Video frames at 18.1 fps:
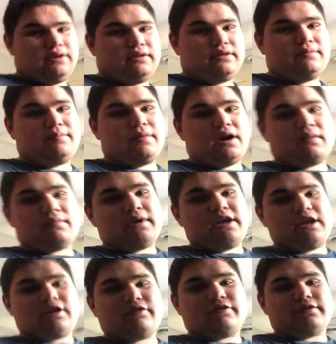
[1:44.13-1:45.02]
sparked my
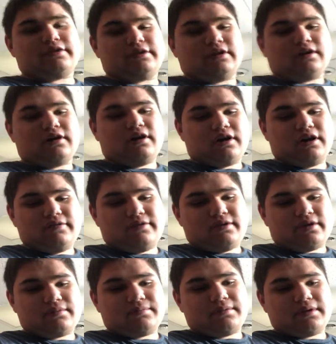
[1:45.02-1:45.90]
interest in
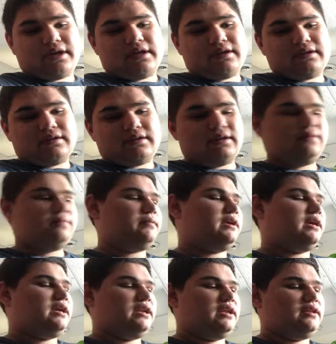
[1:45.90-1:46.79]
carnivorous plants. This
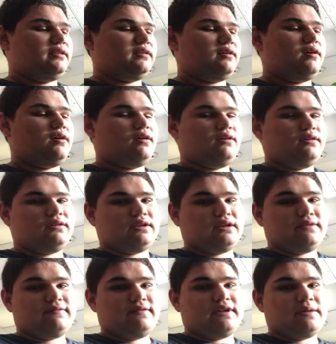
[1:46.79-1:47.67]
plant is called
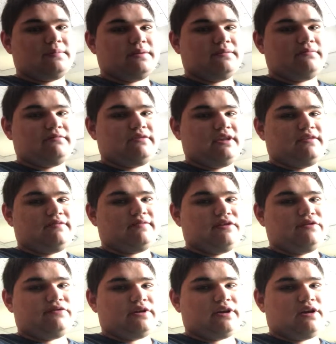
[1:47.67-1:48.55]
Nepenthes
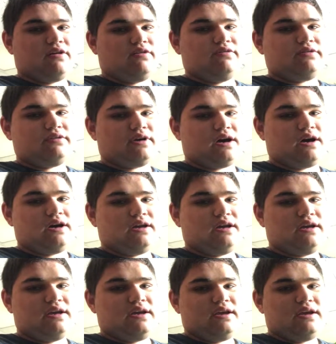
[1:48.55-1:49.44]
ventricosa,
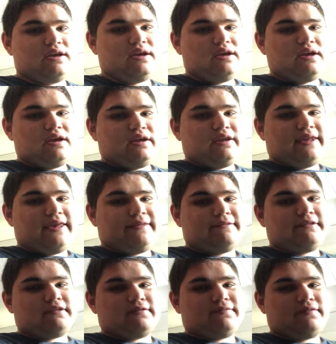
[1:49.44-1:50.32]
native
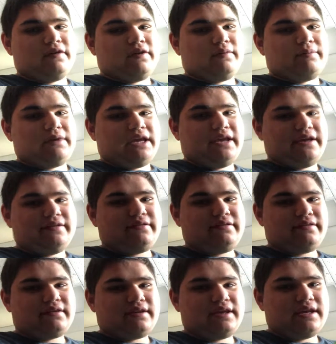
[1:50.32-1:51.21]
to the
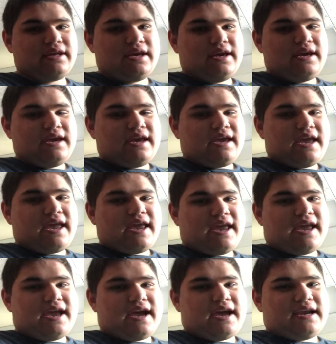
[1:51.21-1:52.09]
Philippines.
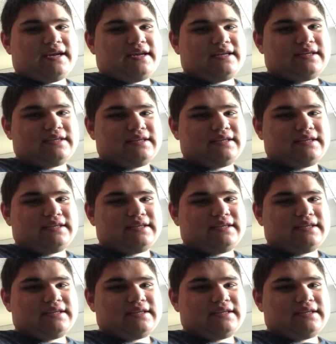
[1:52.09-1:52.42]
And